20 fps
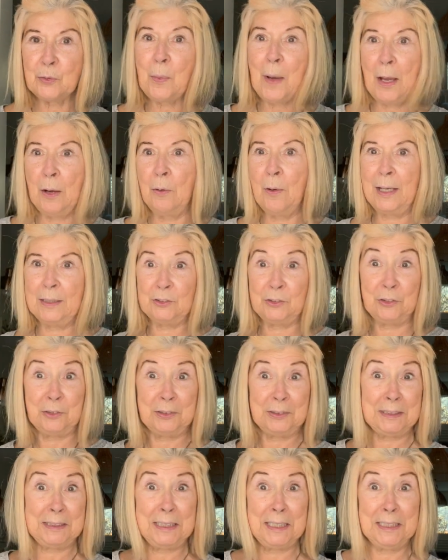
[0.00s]
Well, as you
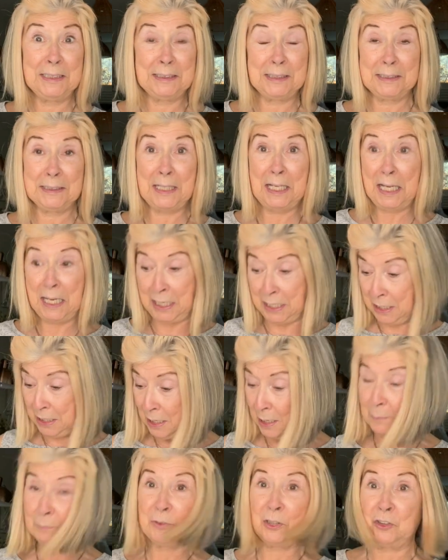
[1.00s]
can see today,
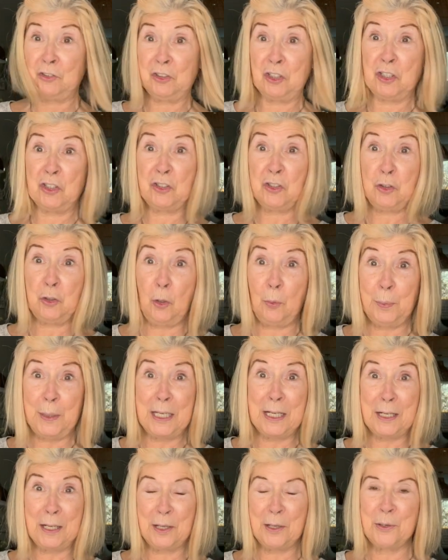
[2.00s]
I'm just in
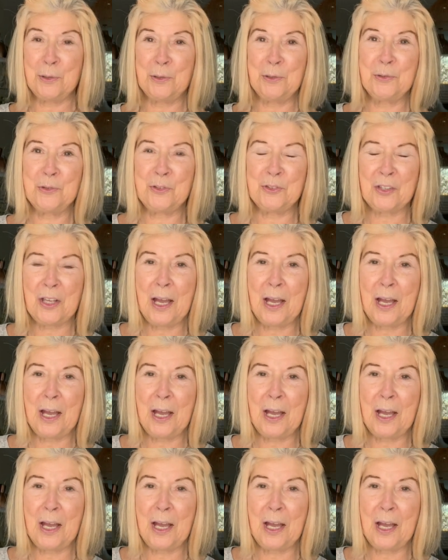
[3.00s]
slobby clothes